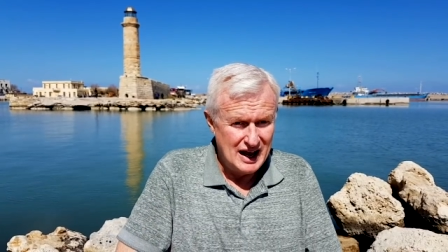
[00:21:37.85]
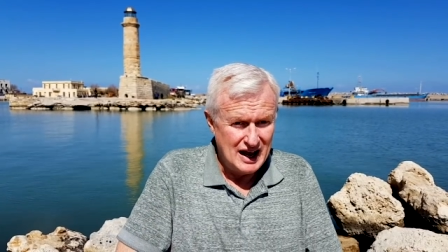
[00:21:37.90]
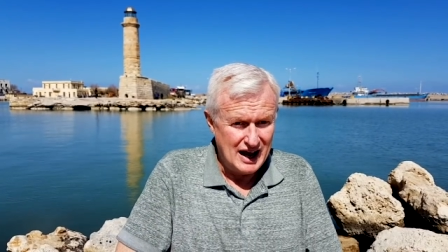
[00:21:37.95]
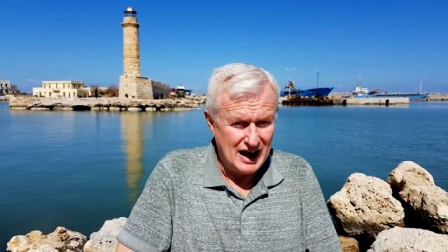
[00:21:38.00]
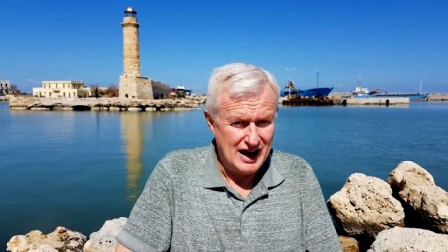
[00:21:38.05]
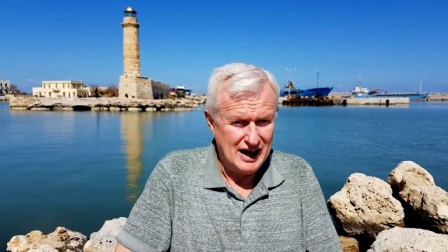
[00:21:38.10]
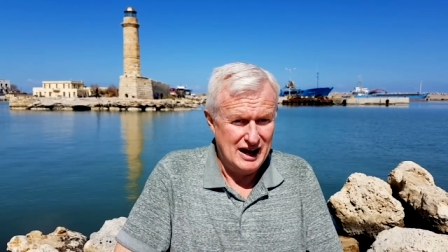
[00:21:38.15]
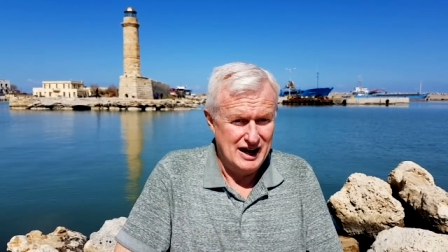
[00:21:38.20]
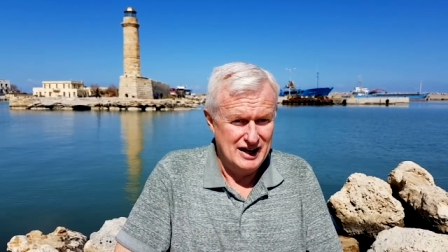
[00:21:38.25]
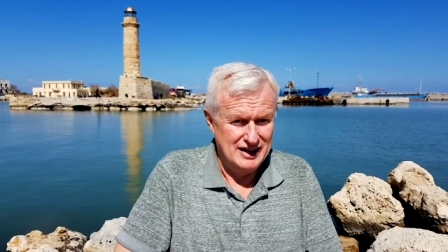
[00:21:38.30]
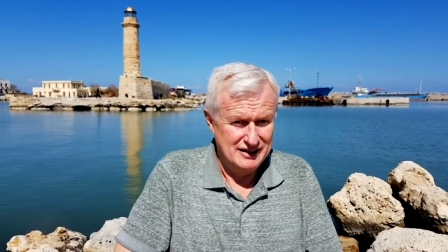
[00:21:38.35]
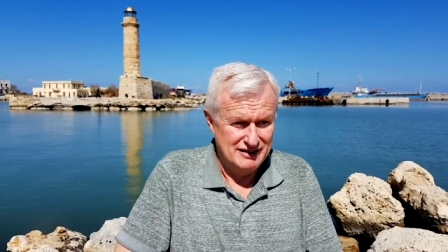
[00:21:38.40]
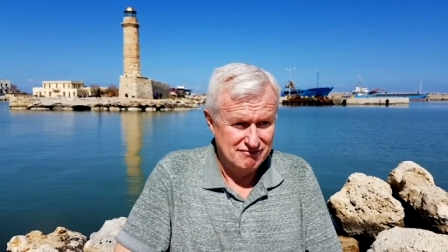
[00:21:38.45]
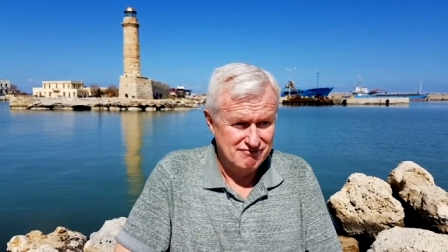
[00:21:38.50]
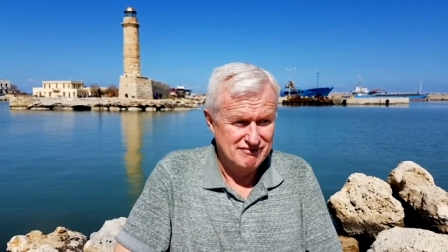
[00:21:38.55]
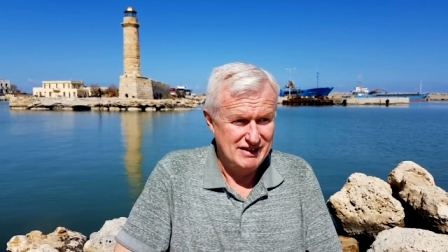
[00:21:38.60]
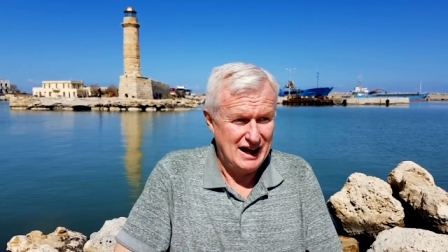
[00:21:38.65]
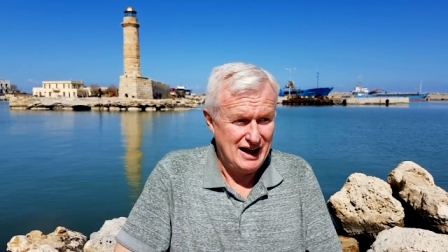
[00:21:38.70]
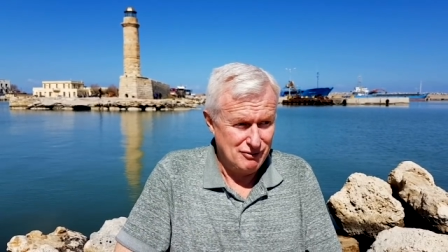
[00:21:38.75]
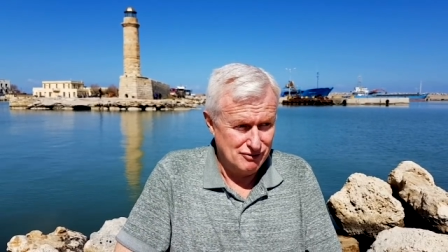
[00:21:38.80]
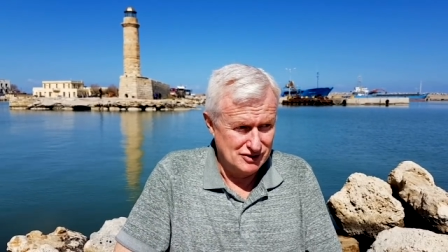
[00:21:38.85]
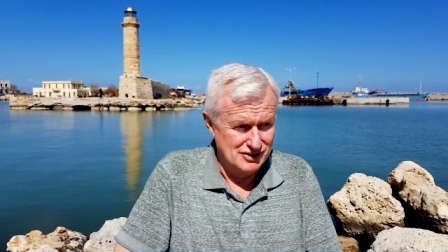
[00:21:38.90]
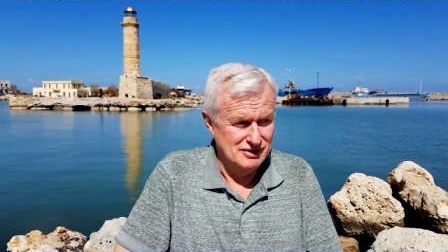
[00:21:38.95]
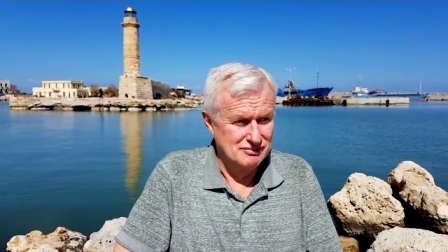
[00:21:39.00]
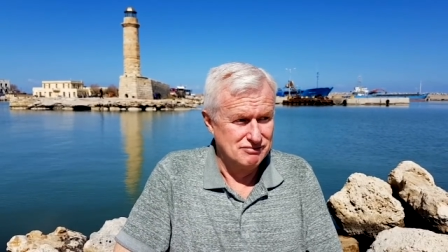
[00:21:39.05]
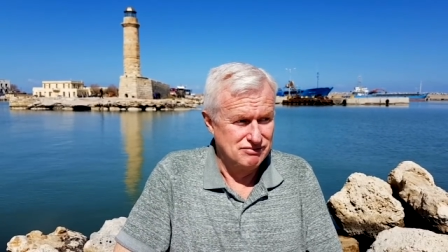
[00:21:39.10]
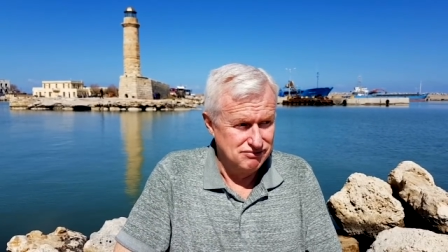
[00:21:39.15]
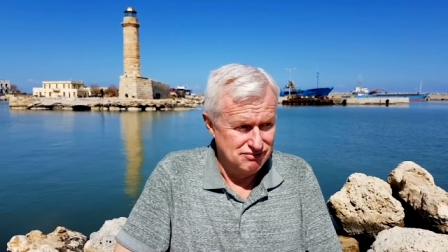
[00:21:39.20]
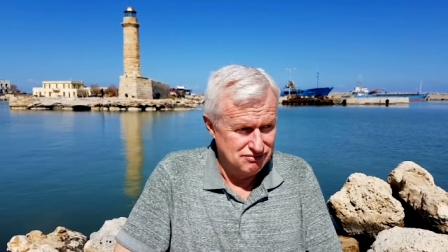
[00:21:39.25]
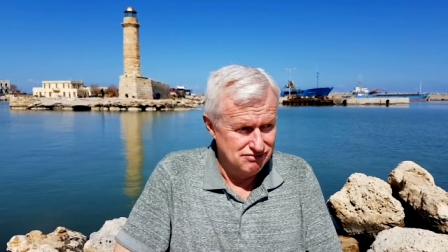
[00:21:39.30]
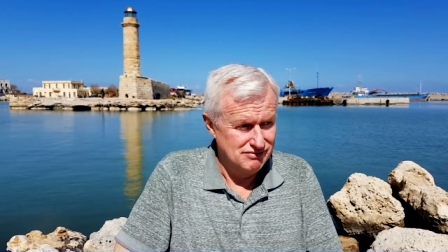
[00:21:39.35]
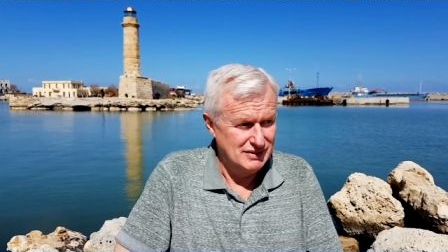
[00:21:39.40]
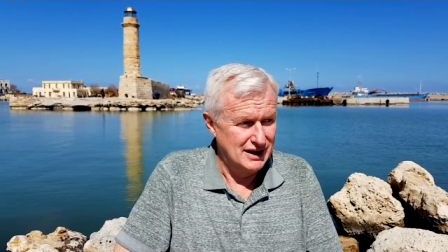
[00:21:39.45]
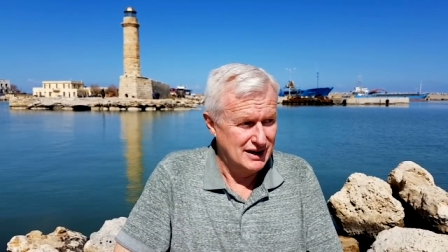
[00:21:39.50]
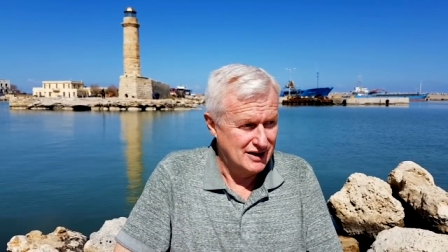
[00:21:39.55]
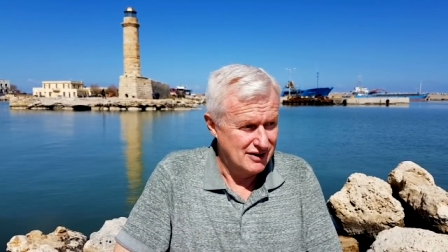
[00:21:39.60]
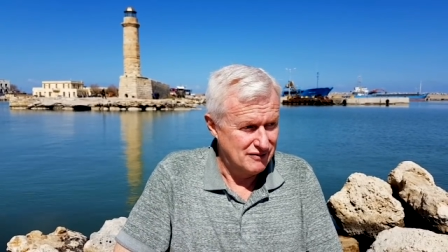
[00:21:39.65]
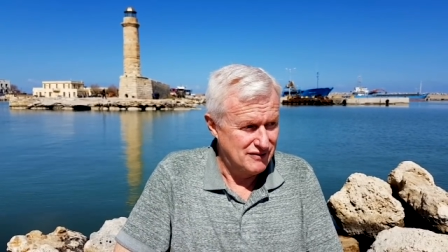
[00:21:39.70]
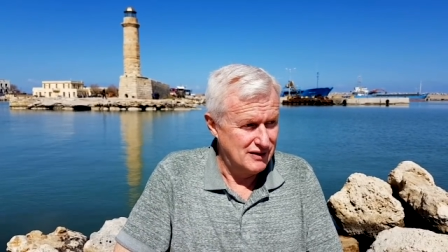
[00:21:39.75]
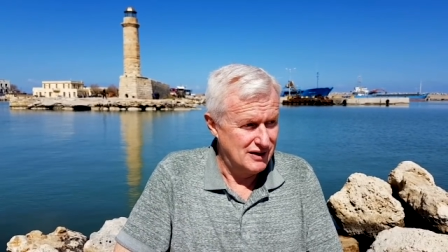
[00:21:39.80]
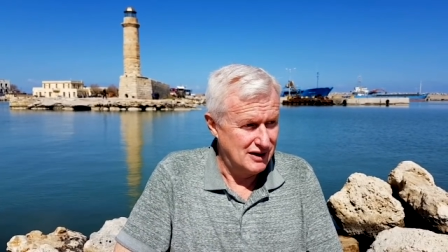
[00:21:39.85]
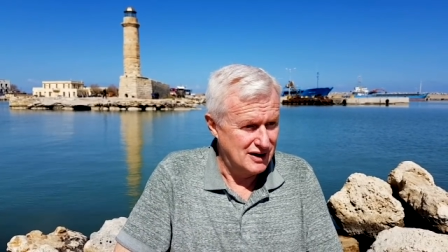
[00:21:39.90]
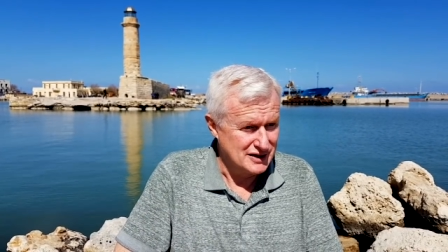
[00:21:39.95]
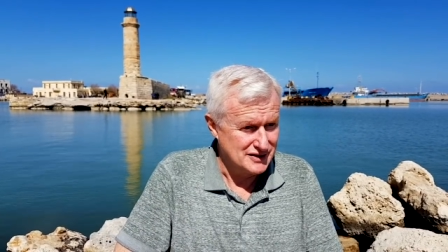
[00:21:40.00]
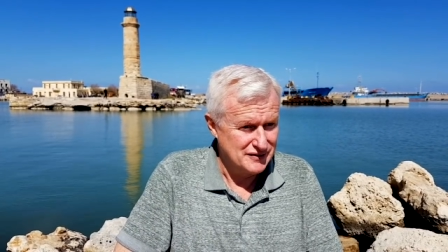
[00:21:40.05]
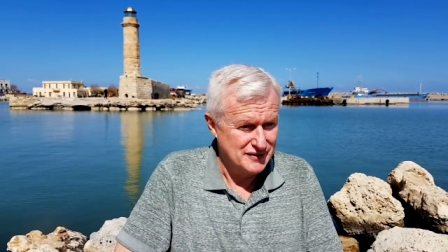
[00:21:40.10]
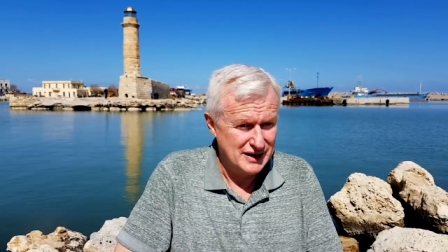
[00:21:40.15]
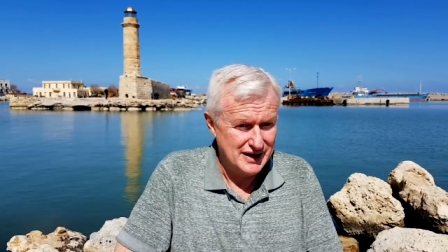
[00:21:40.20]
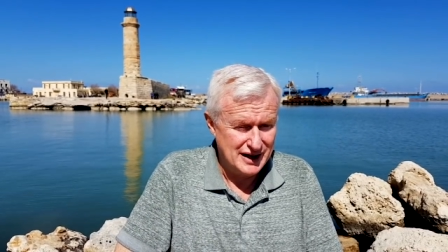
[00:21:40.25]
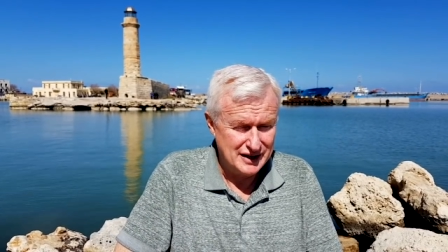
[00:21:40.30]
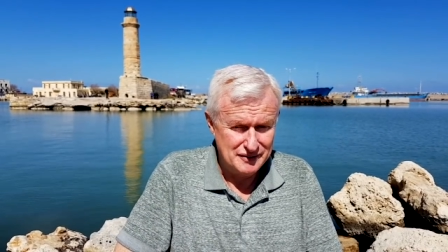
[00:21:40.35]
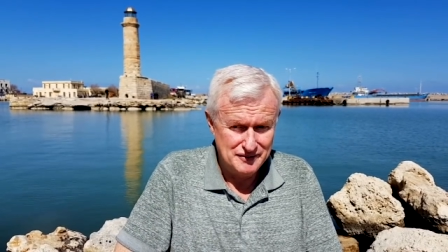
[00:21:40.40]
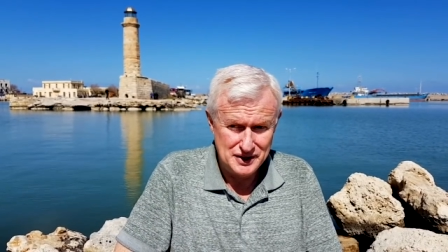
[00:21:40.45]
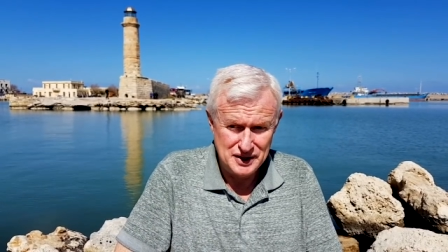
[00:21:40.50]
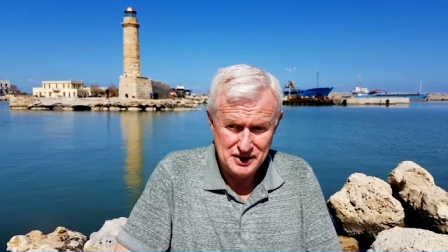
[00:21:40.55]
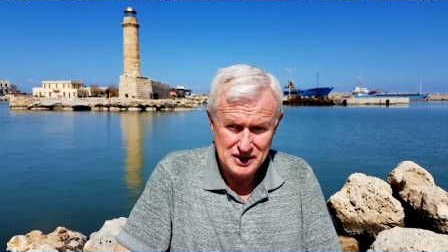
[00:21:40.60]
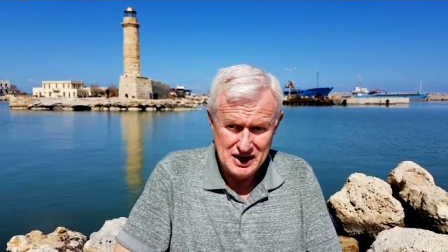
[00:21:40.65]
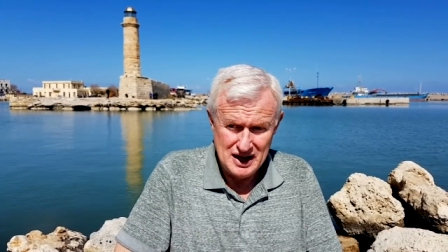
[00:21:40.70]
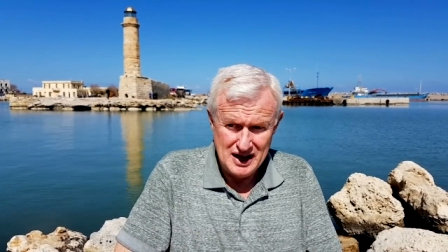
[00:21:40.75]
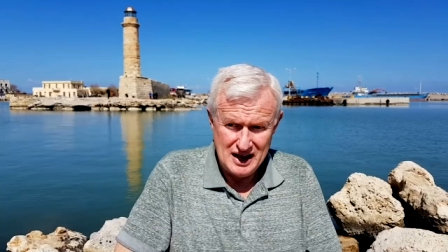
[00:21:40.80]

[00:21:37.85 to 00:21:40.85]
Uh, that will make a philosopher out of you.